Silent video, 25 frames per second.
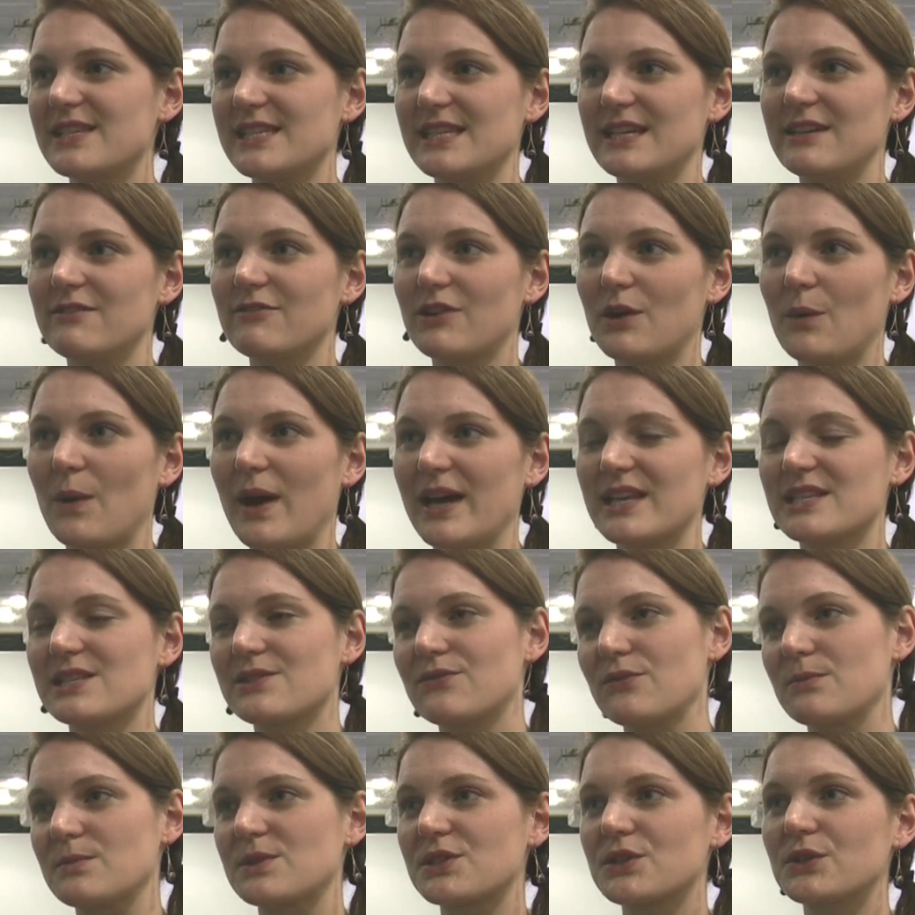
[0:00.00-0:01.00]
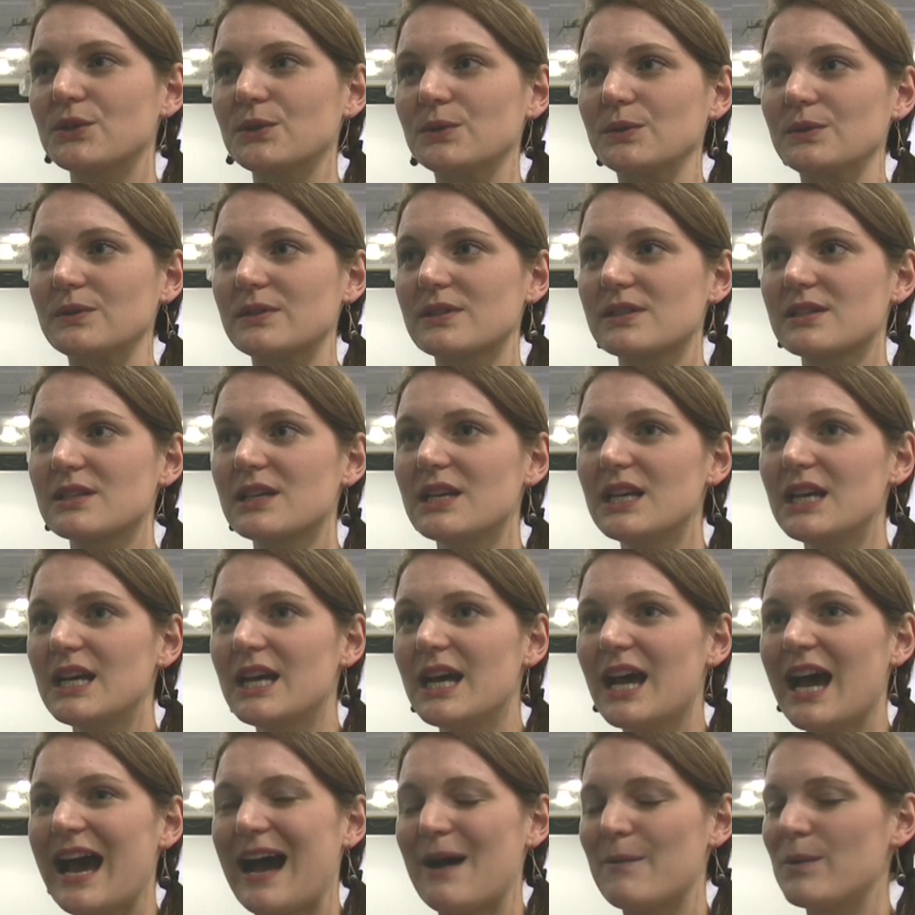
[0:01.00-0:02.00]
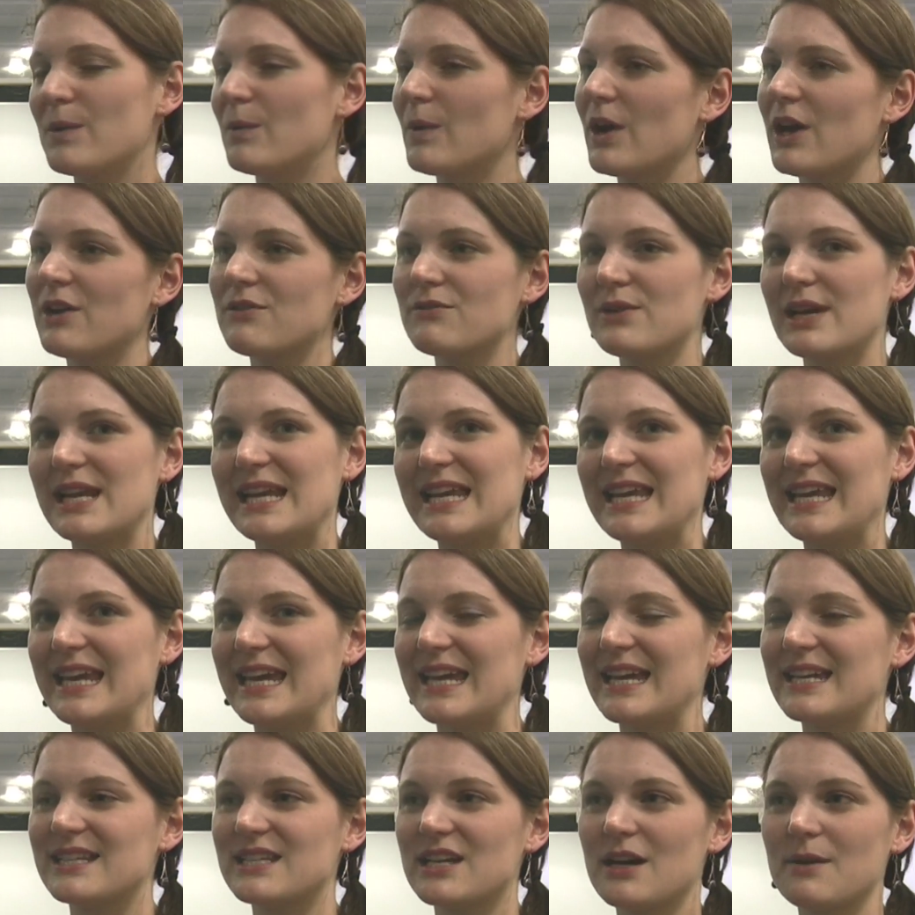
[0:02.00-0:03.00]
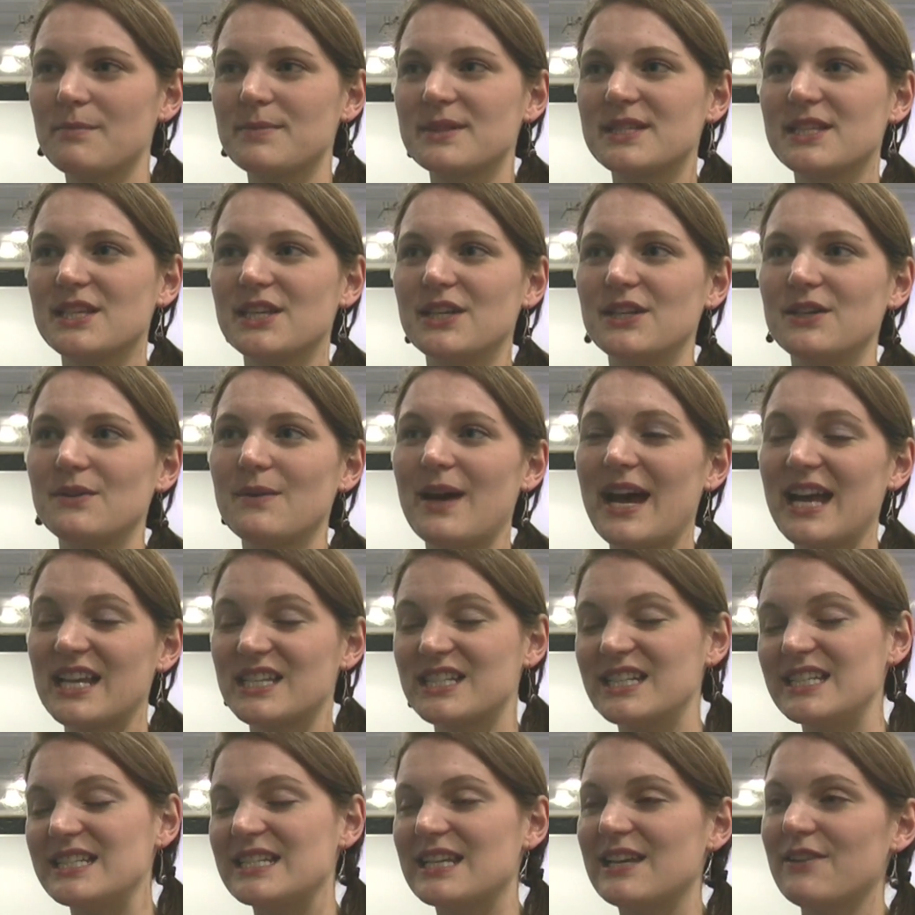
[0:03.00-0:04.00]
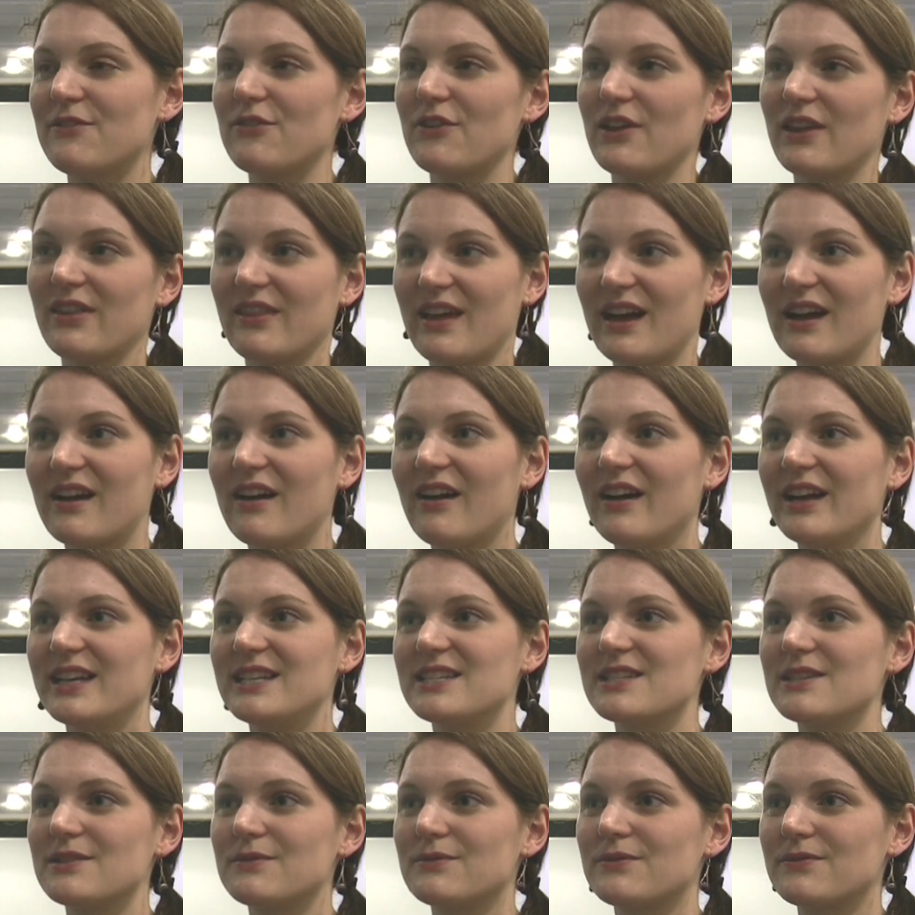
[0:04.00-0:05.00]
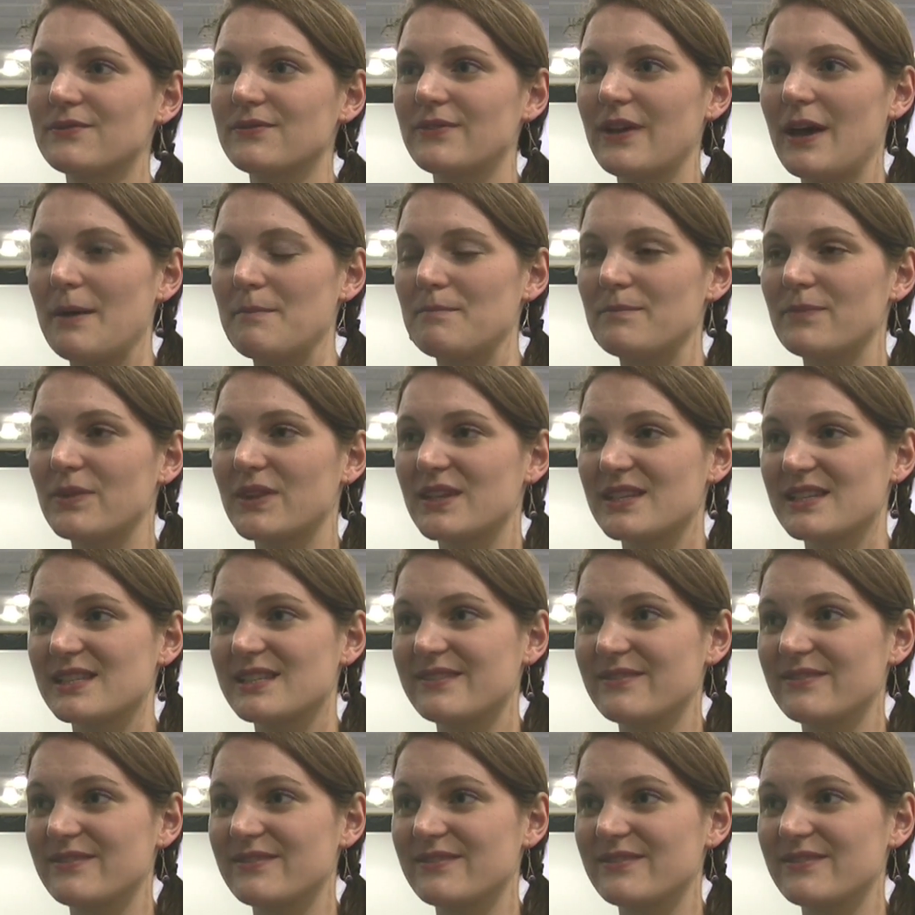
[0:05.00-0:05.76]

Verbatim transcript: visit requests from schools and we weren't really geared up to actually delivering that kind of um,